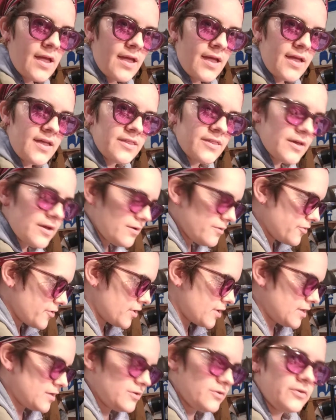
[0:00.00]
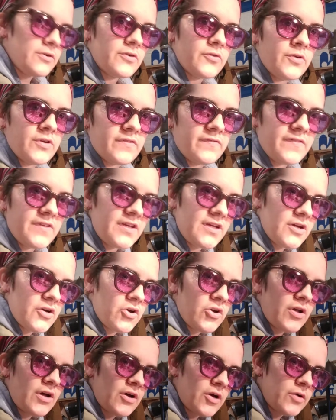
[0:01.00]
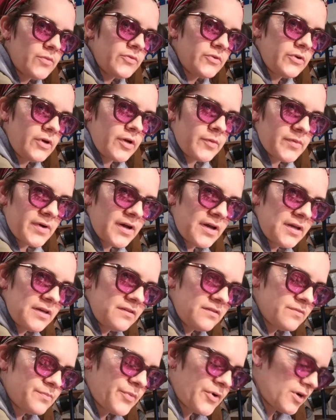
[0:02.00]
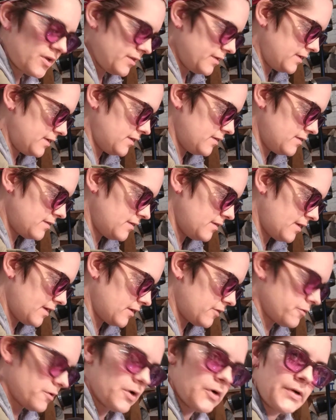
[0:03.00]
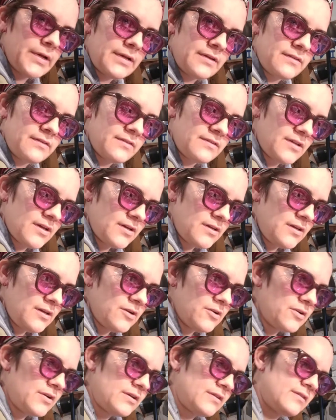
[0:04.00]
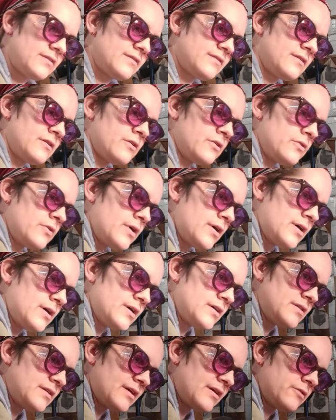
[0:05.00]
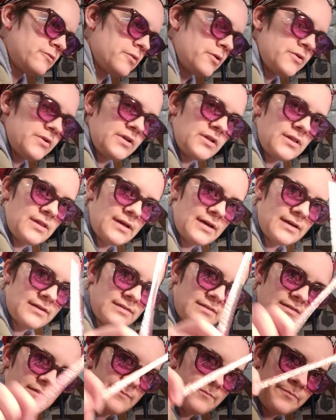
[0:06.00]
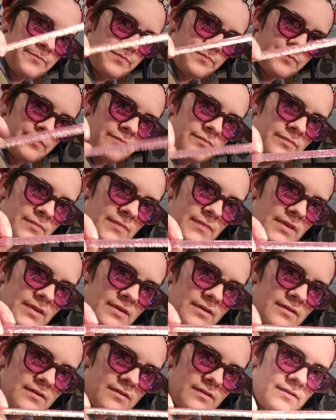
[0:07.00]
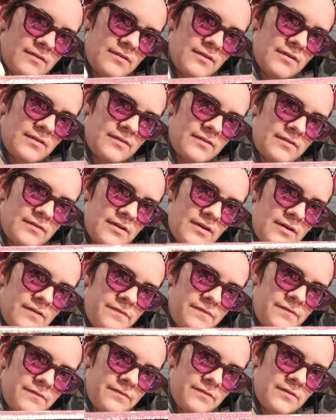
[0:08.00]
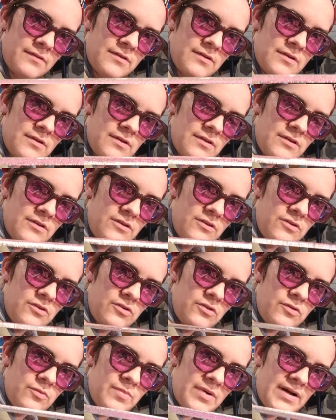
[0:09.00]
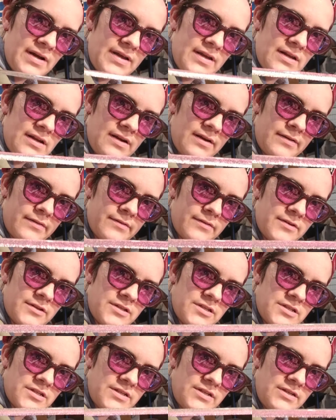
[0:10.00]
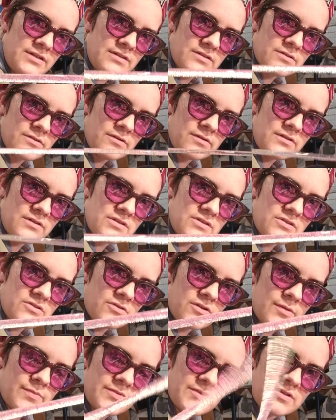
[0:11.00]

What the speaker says: Hey there, thought I'd do a quick video on how I'm doing my sparkly dichroic stud earrings. So dichroic glass is this stuff. You buy it either in sheets or in strips.